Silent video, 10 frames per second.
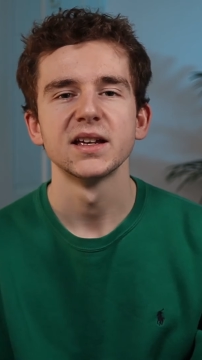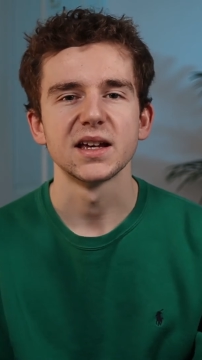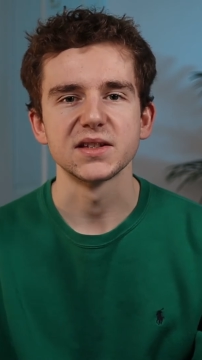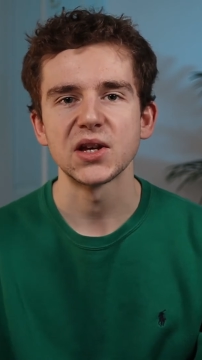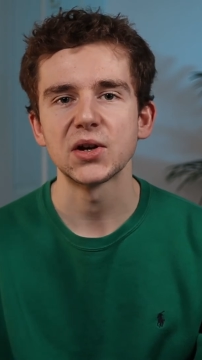
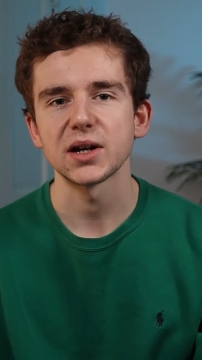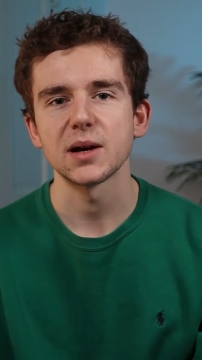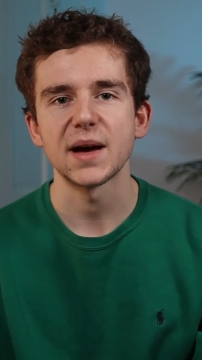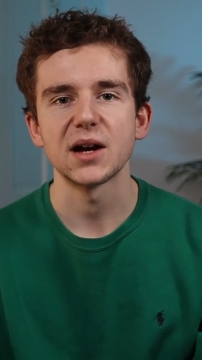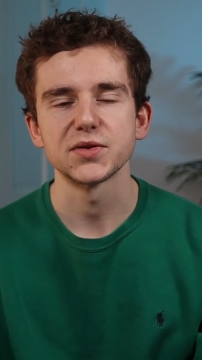it took
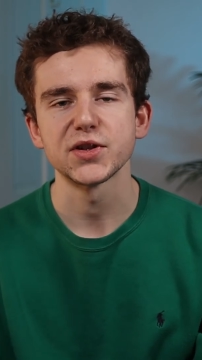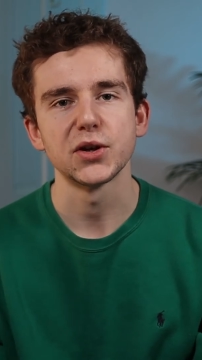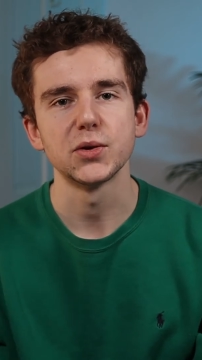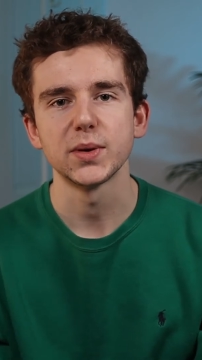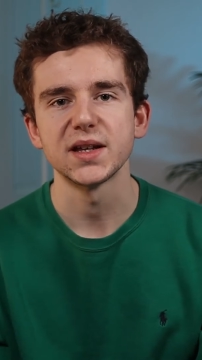about
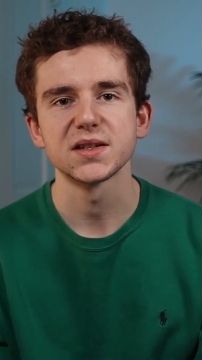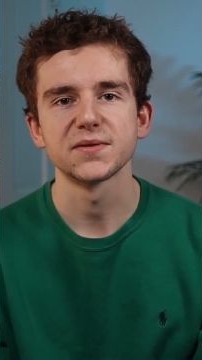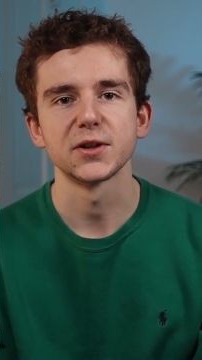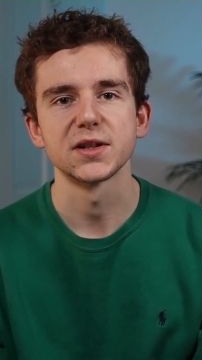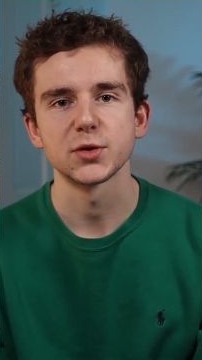2 weeks
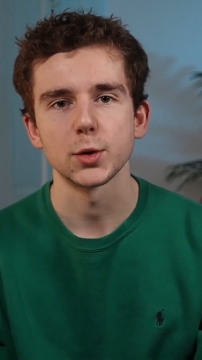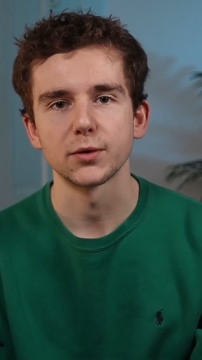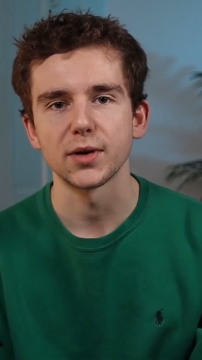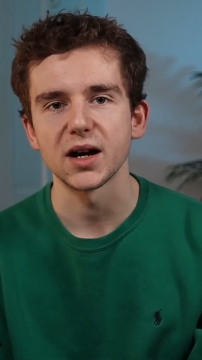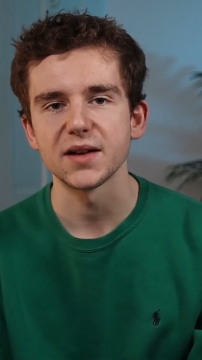for it to
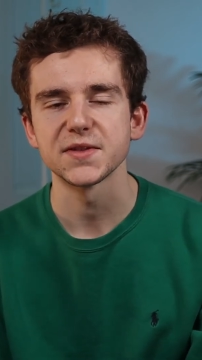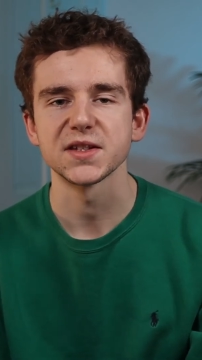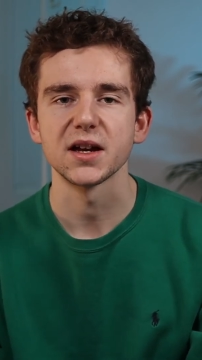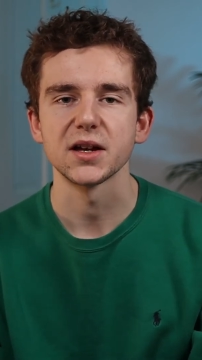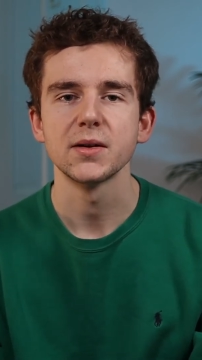arrive,
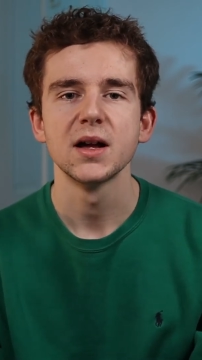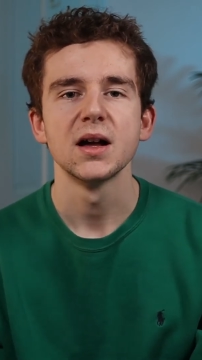so